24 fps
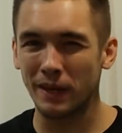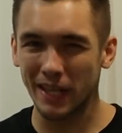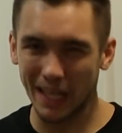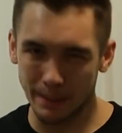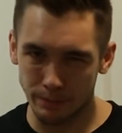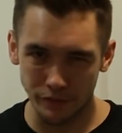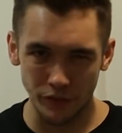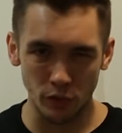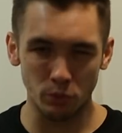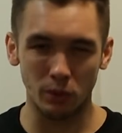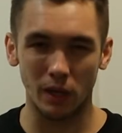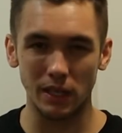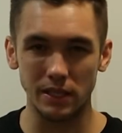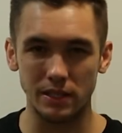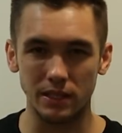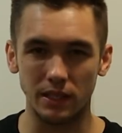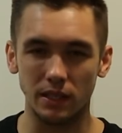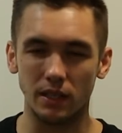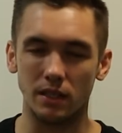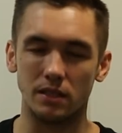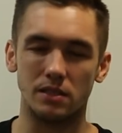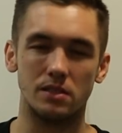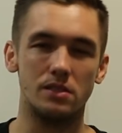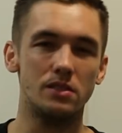pay-per-view idea
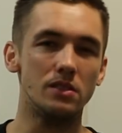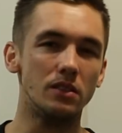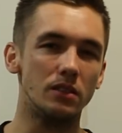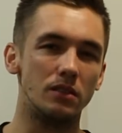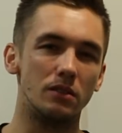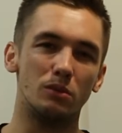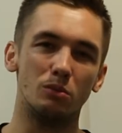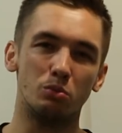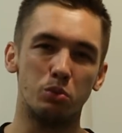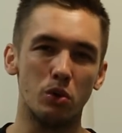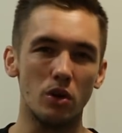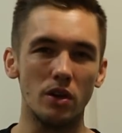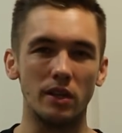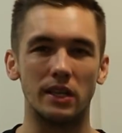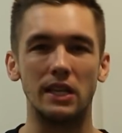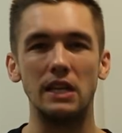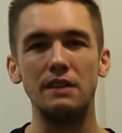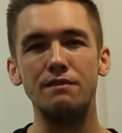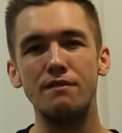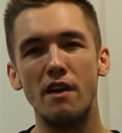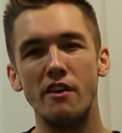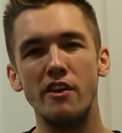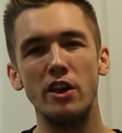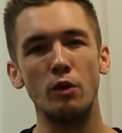is not
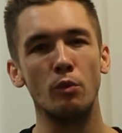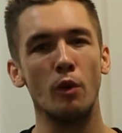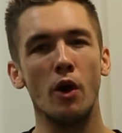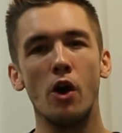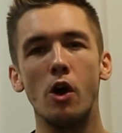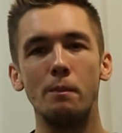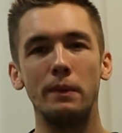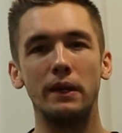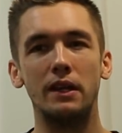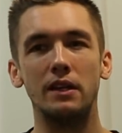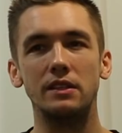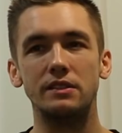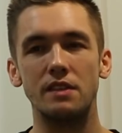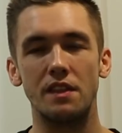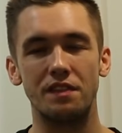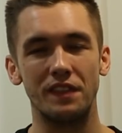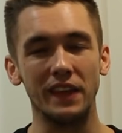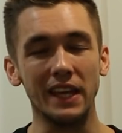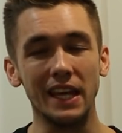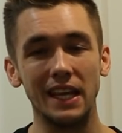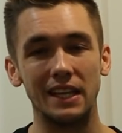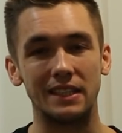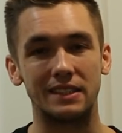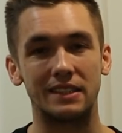working very well because the
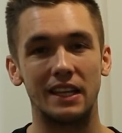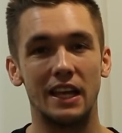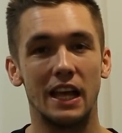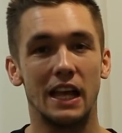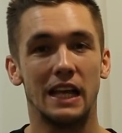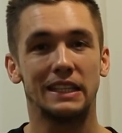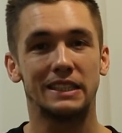thing is,